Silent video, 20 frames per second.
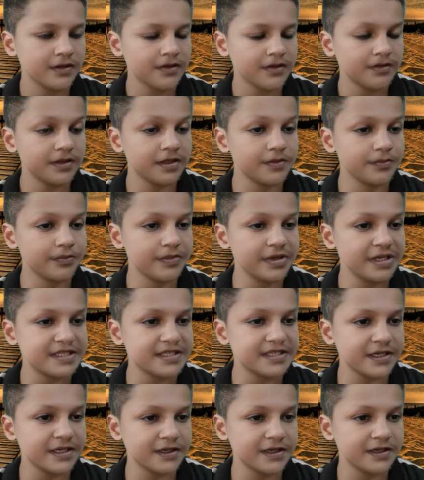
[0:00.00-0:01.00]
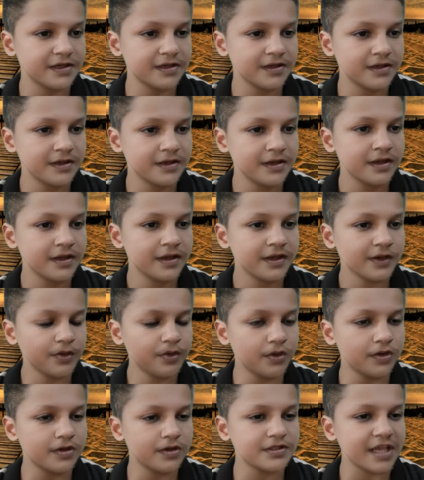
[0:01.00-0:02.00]
The mission
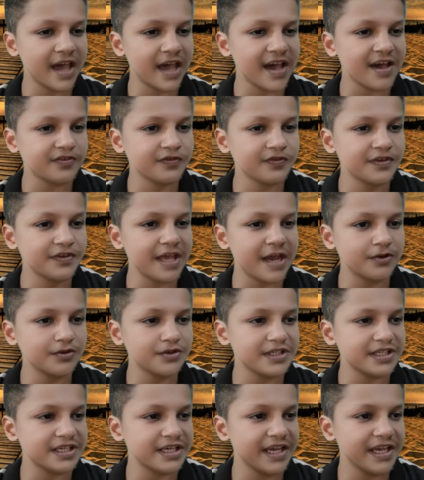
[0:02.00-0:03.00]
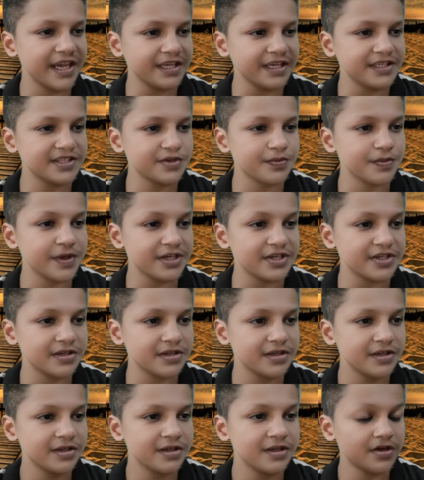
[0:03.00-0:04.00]
goes off without a hitch, but
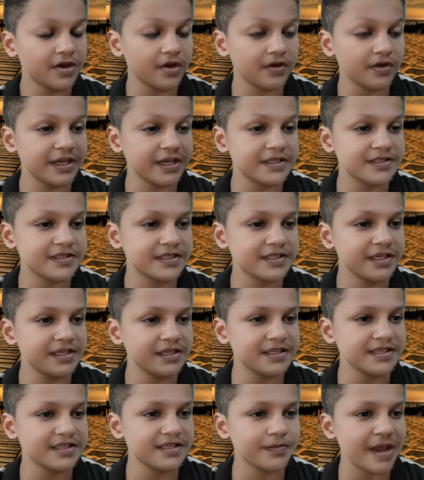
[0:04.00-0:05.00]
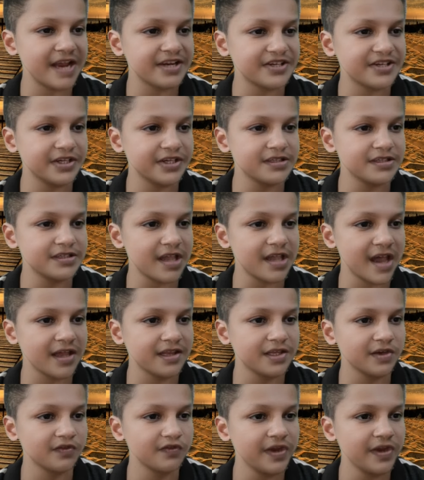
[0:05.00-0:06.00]
Rocket steals the batteries
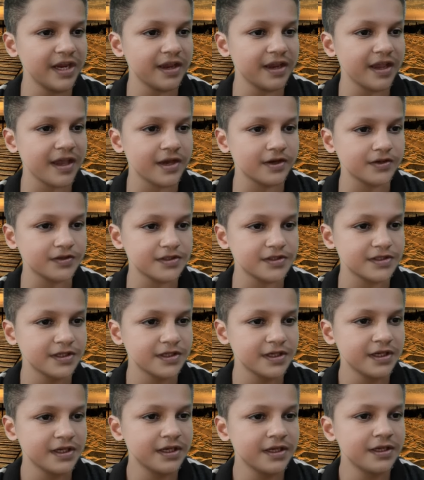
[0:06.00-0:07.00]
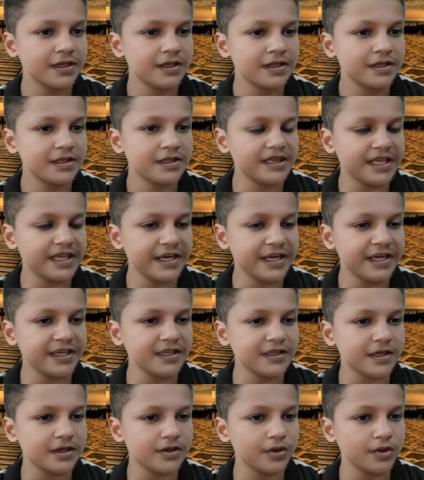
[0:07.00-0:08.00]
on the way out,
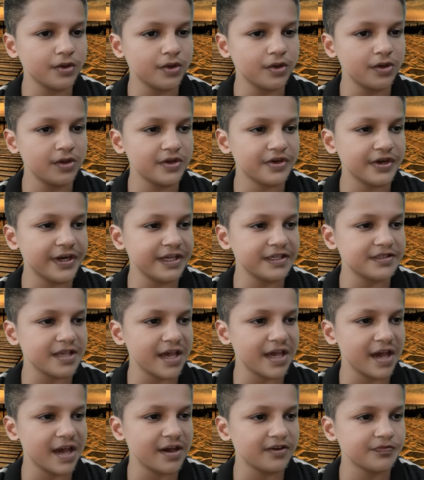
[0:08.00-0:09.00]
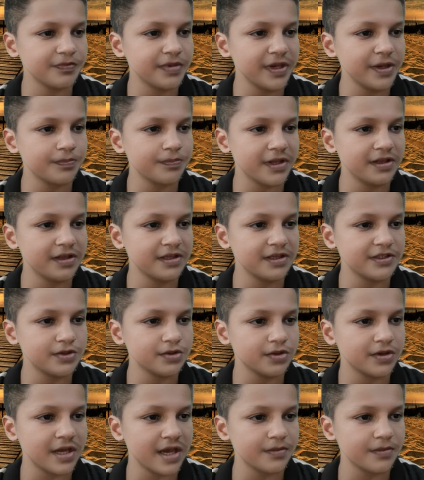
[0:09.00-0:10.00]
leading the whole race of people
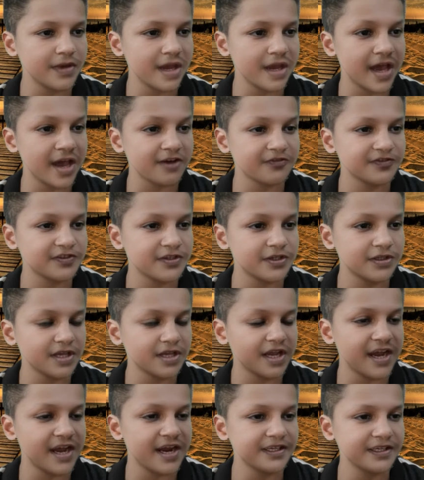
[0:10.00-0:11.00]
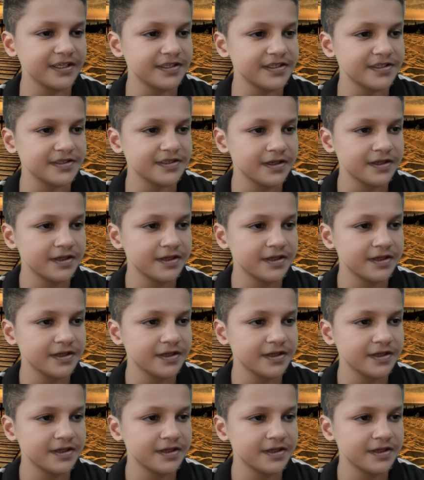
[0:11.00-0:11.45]
to come after the Guardians.